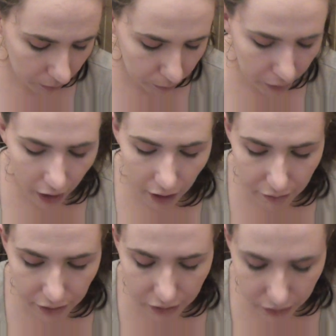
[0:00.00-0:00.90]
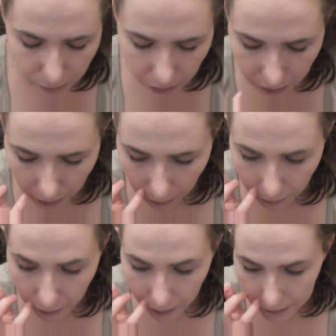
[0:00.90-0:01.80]
But yeah, things have been
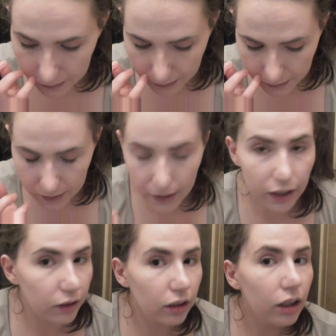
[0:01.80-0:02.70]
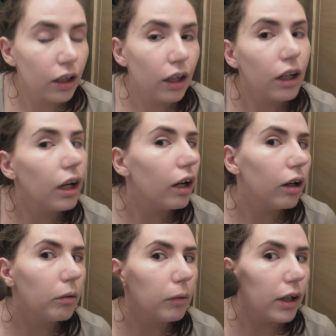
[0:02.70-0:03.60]
great since then.
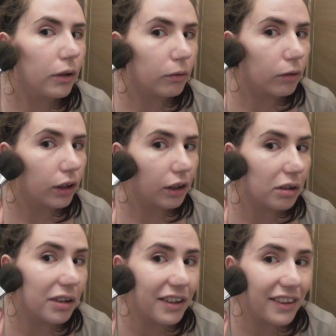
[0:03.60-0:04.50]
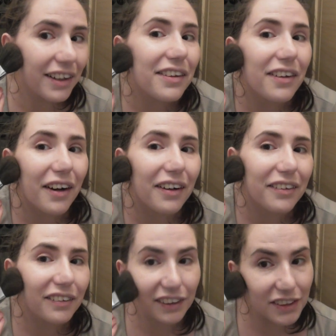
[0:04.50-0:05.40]
I don't want anyone to think that our
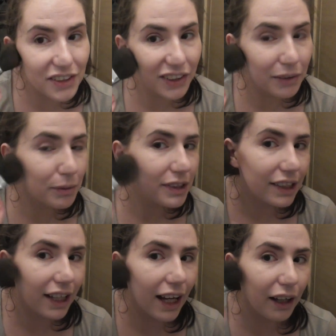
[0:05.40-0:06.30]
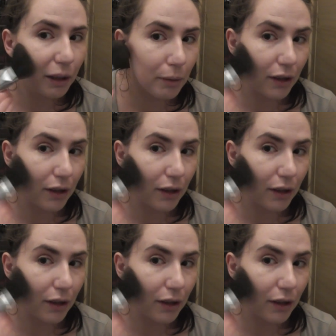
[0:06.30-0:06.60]
relationship is like hanging by